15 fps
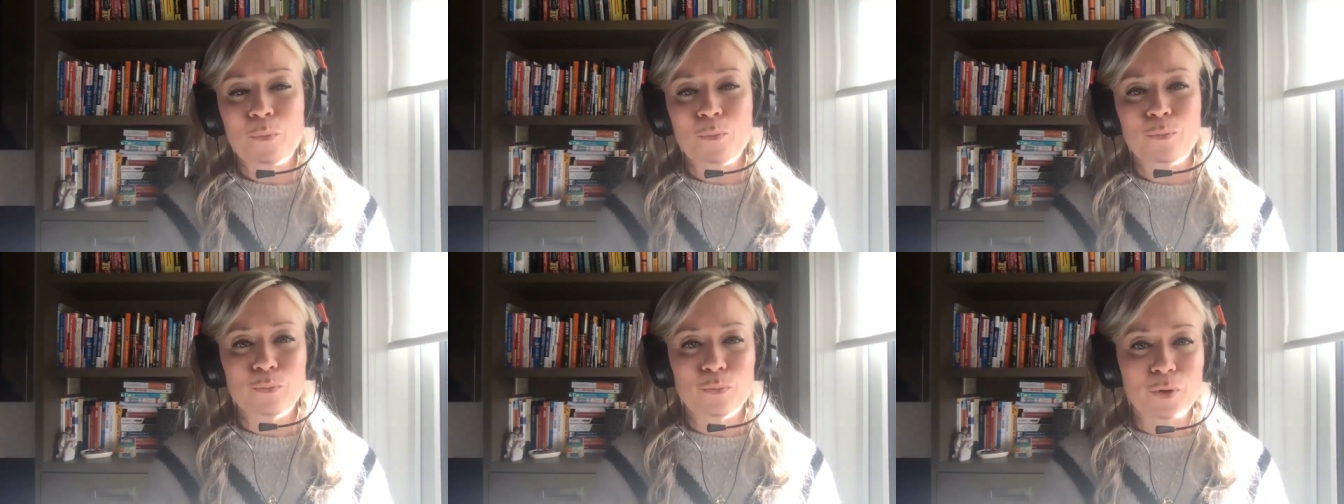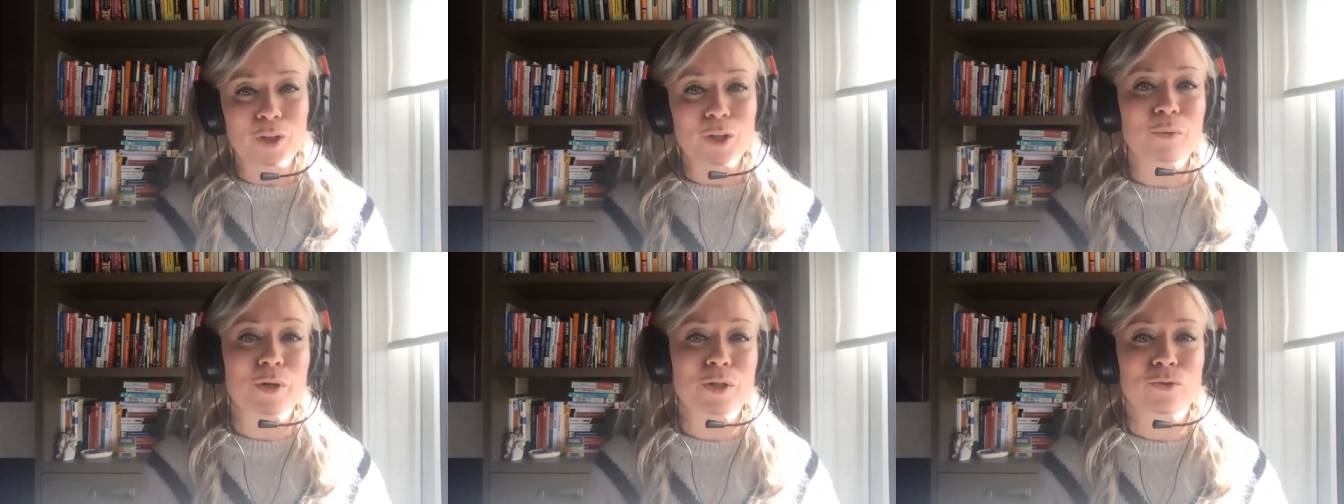
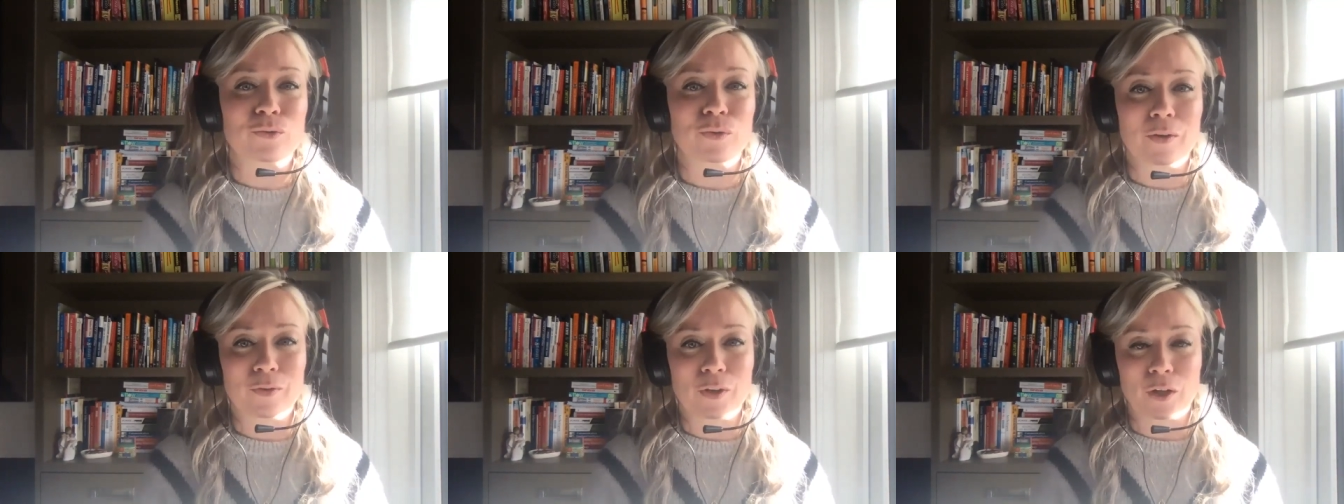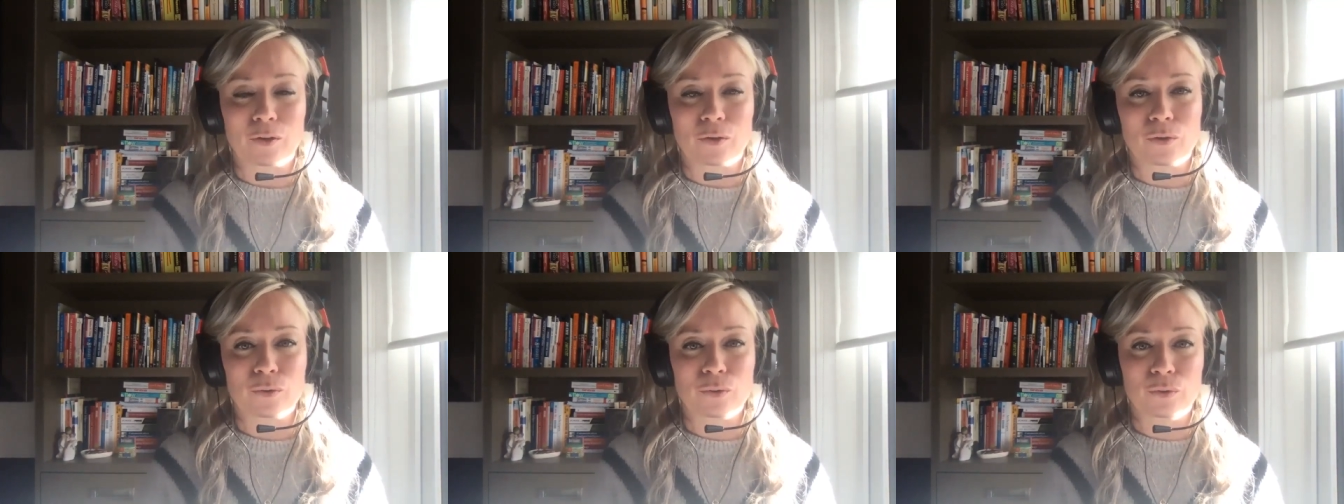really was
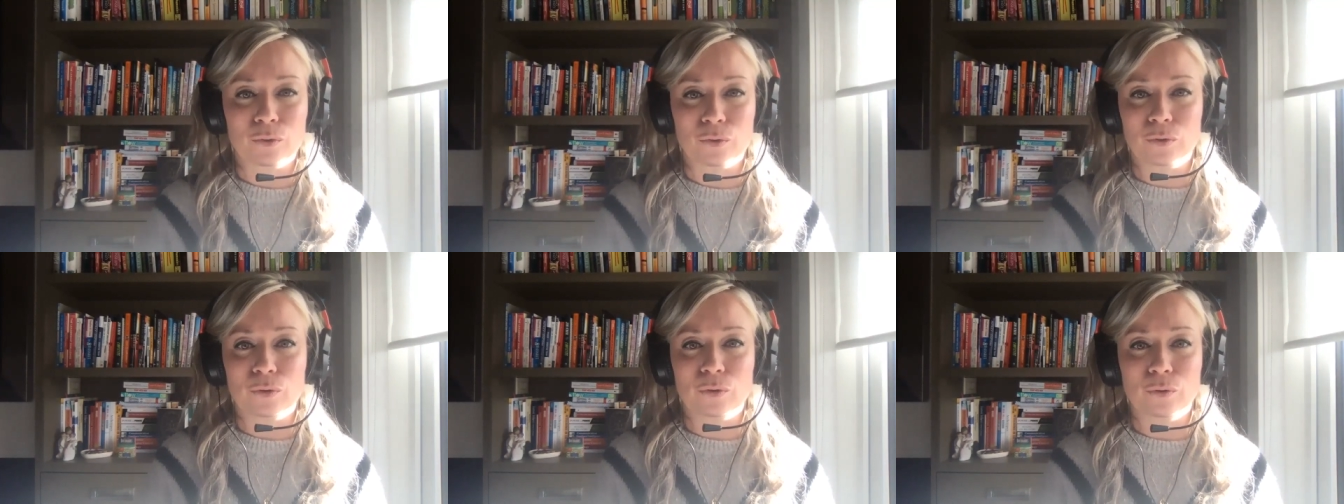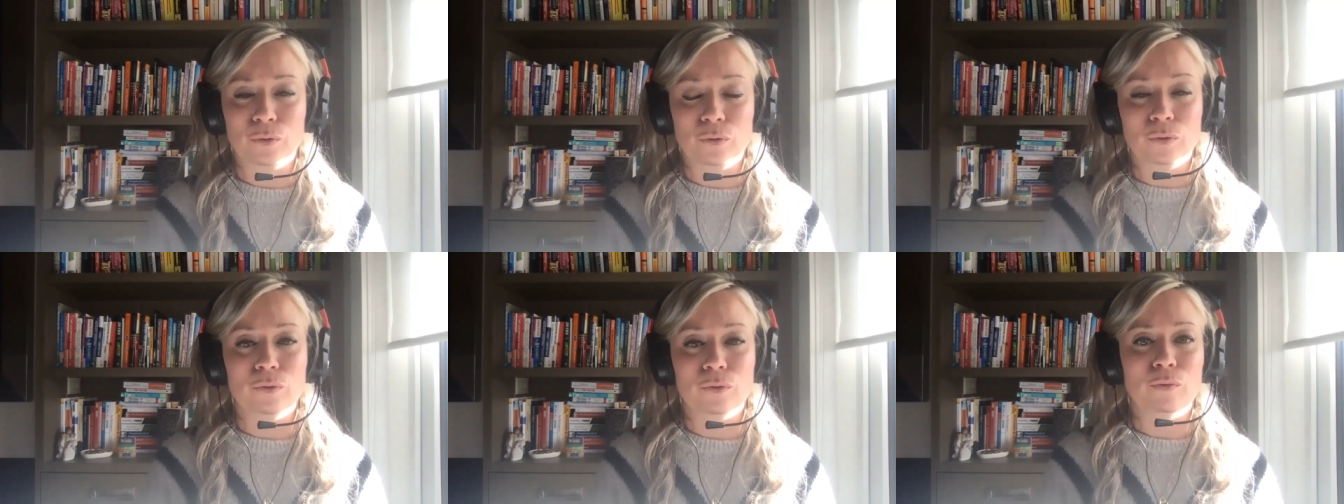driven
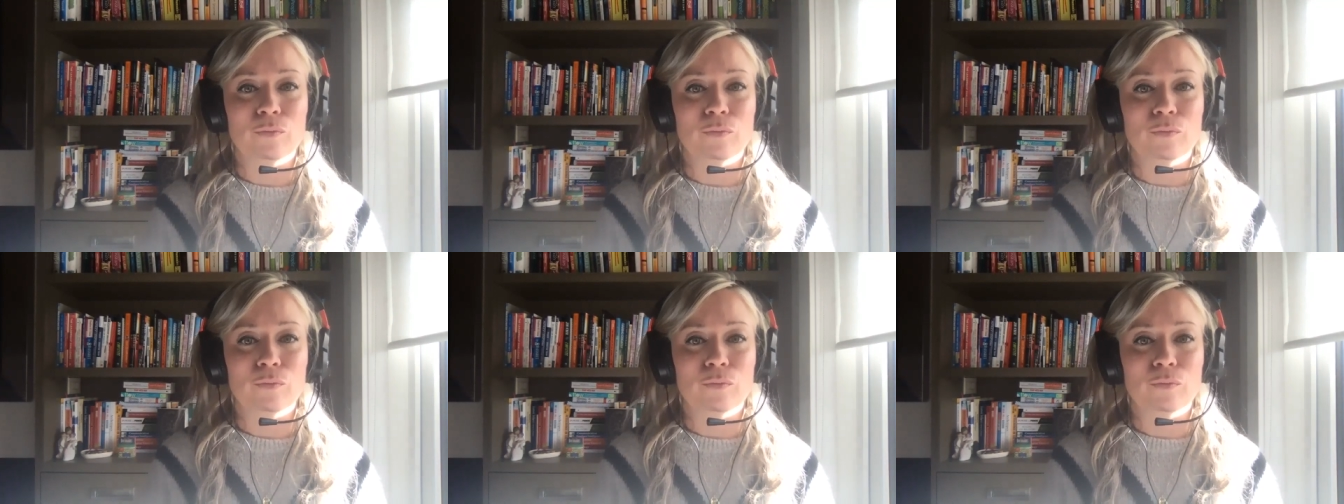through